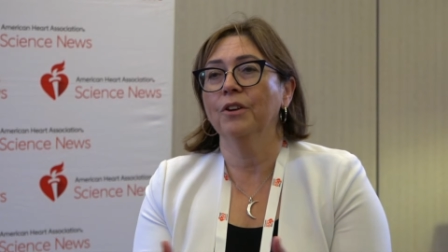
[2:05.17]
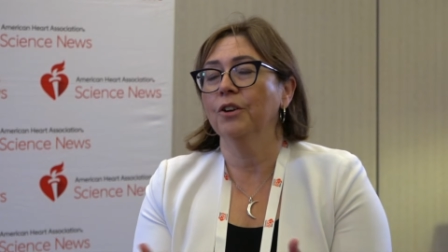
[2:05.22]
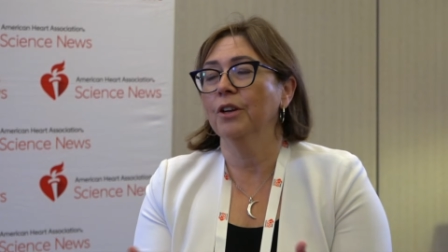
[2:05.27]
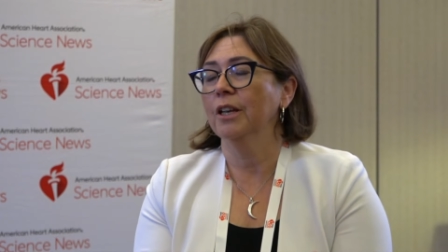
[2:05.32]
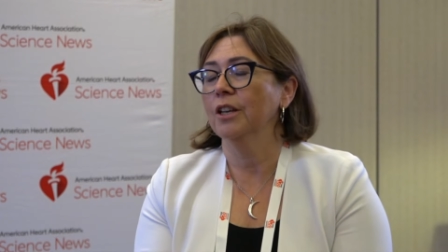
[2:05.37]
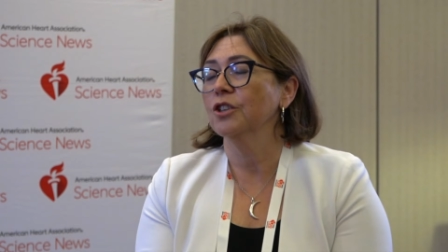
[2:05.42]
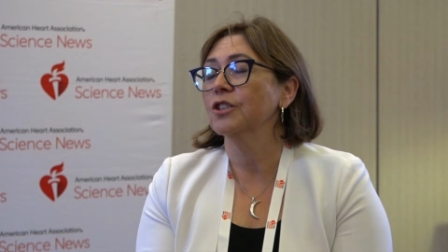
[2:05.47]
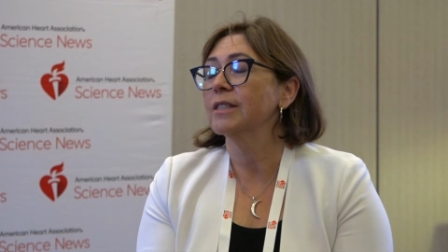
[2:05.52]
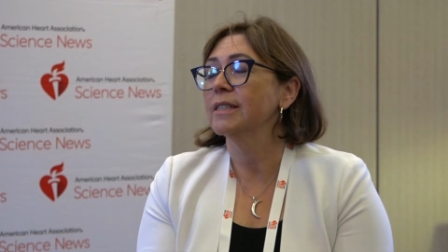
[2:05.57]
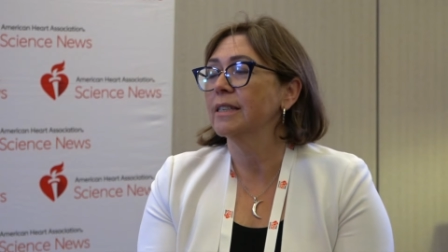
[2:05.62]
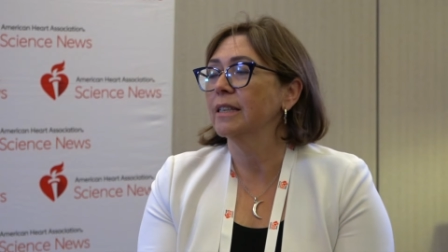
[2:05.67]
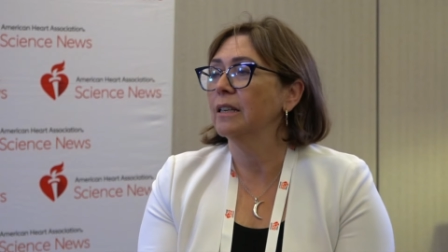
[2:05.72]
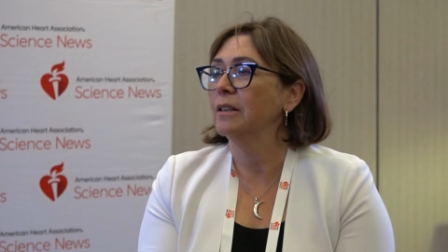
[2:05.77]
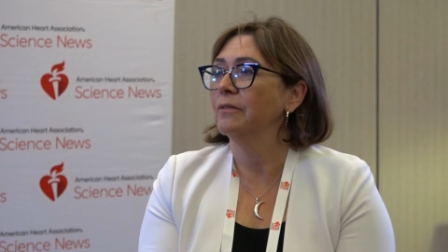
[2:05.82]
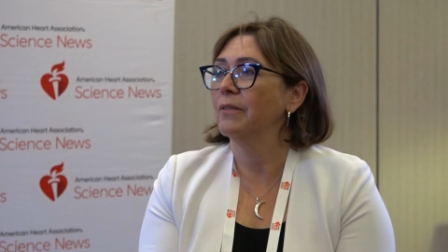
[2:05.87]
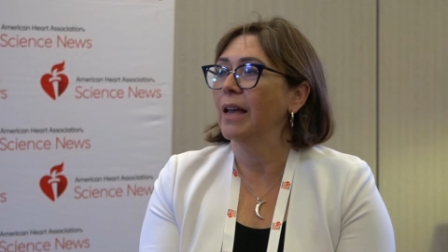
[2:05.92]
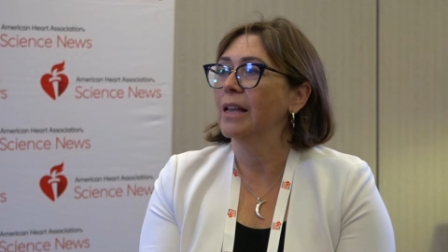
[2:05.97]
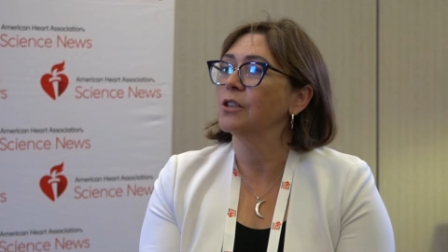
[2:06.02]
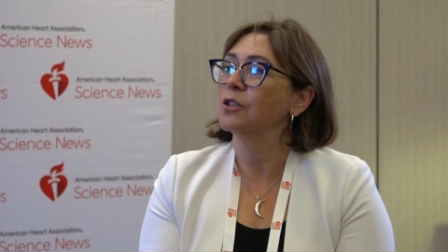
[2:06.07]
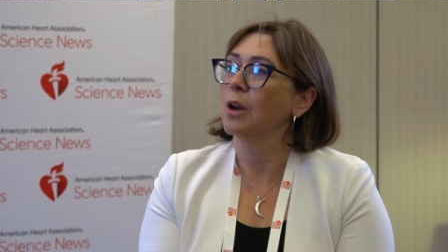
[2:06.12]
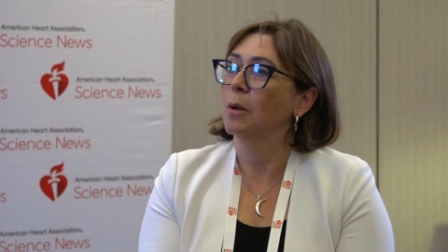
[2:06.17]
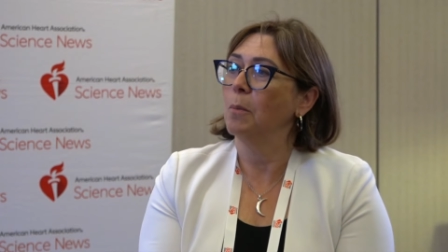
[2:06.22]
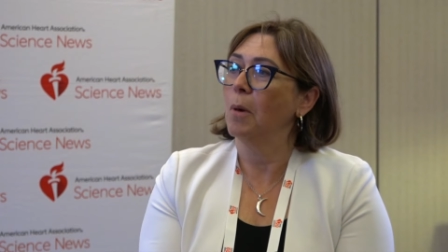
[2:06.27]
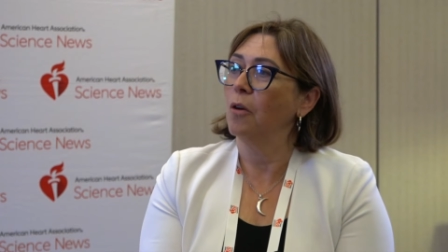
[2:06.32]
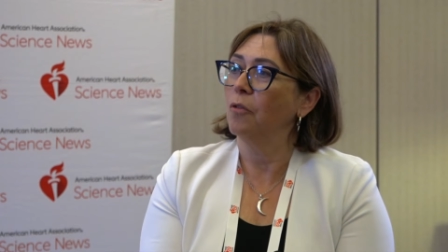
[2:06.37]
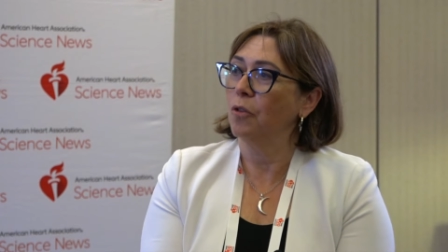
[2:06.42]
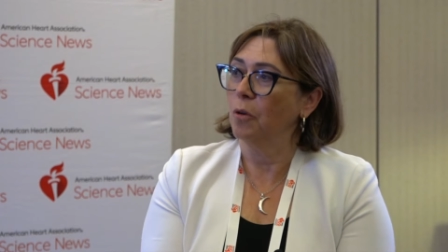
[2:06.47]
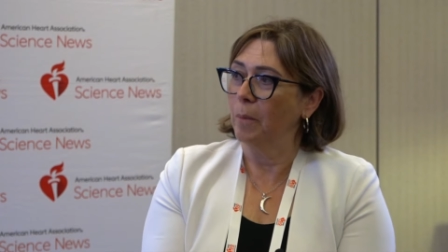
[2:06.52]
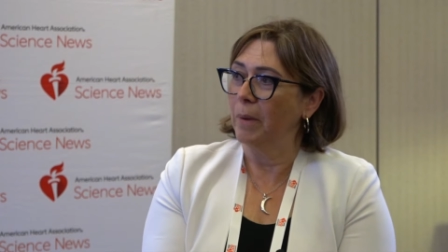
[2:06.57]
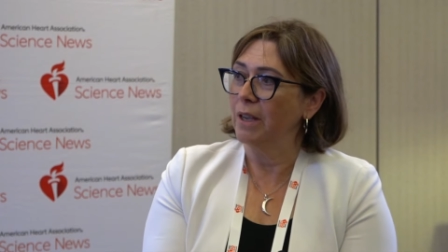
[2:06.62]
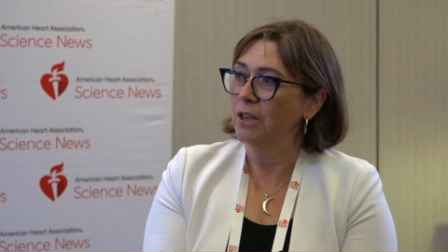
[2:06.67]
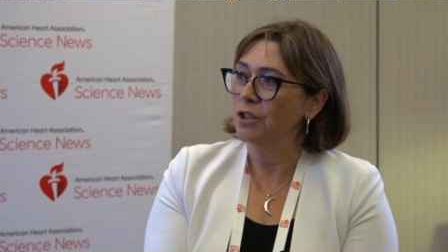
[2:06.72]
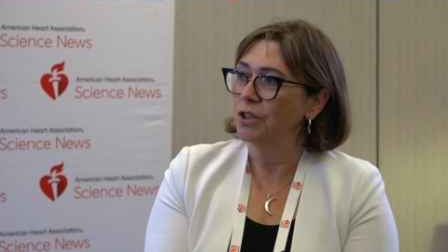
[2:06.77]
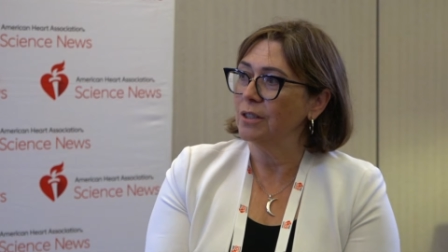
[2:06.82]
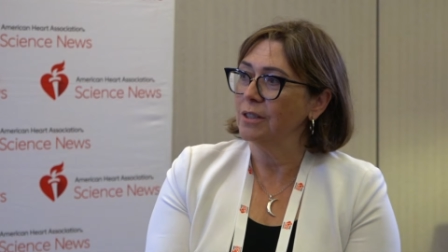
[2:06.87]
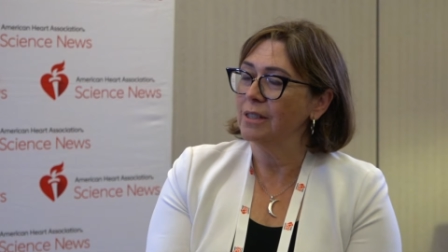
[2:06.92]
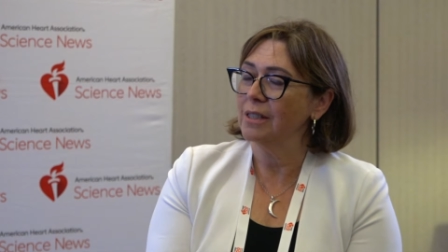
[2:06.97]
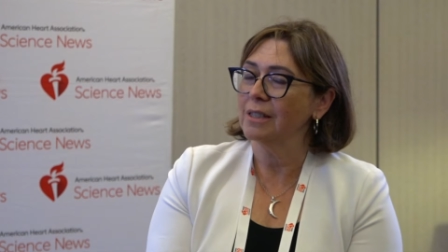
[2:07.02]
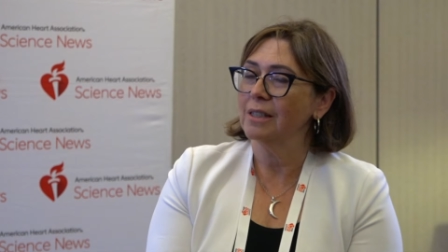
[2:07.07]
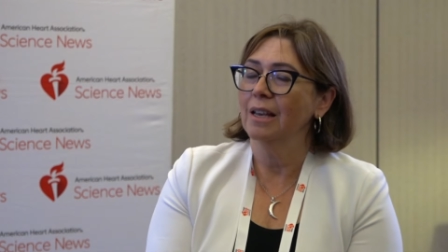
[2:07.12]
very interested in vascular
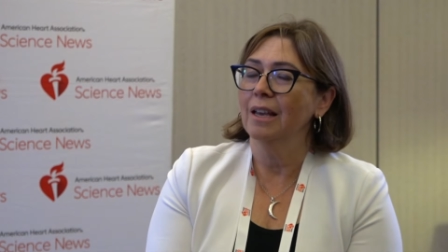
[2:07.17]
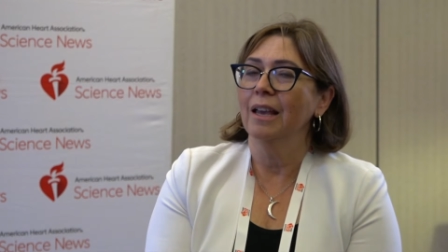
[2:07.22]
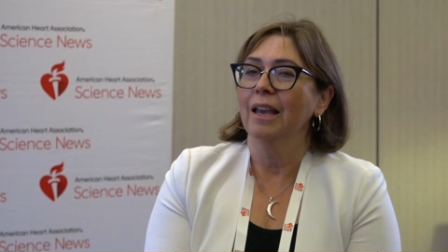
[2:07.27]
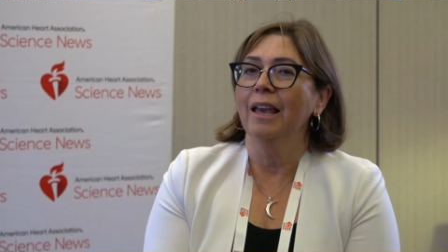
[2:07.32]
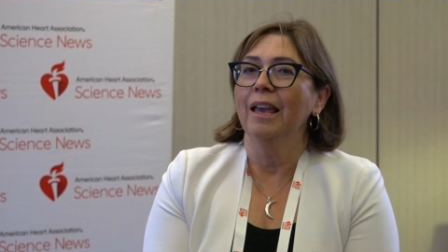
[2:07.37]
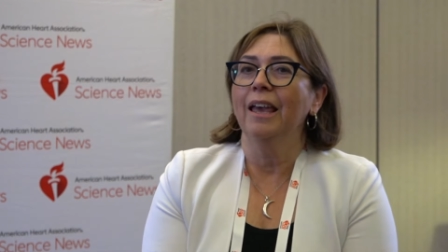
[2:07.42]
malformations,